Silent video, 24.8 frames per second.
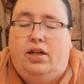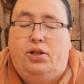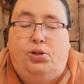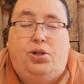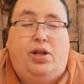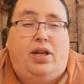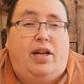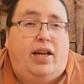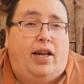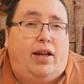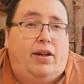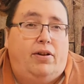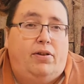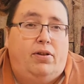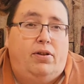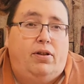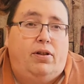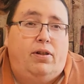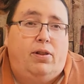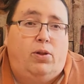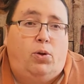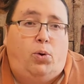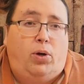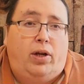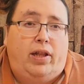Shout out to
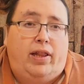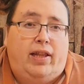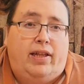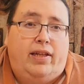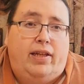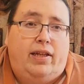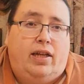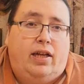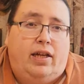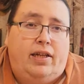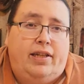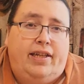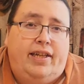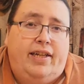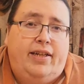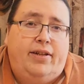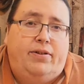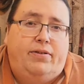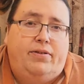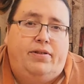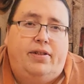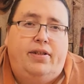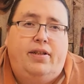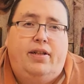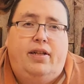Lori
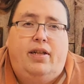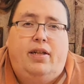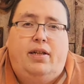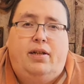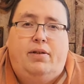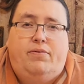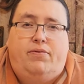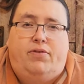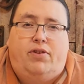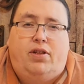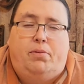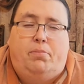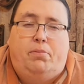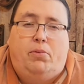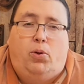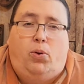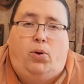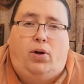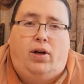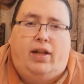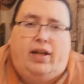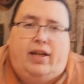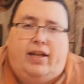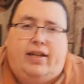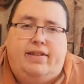Yount from
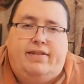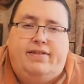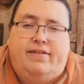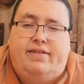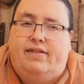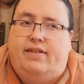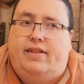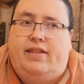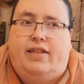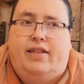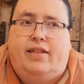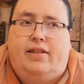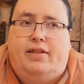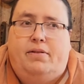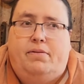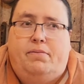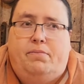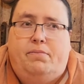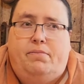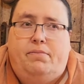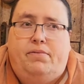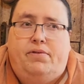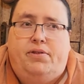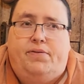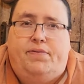Lorelai's in
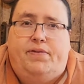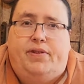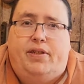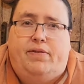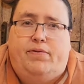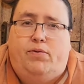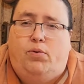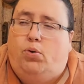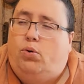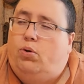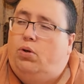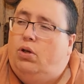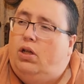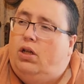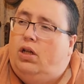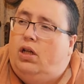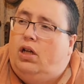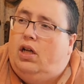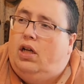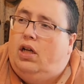Sevierville.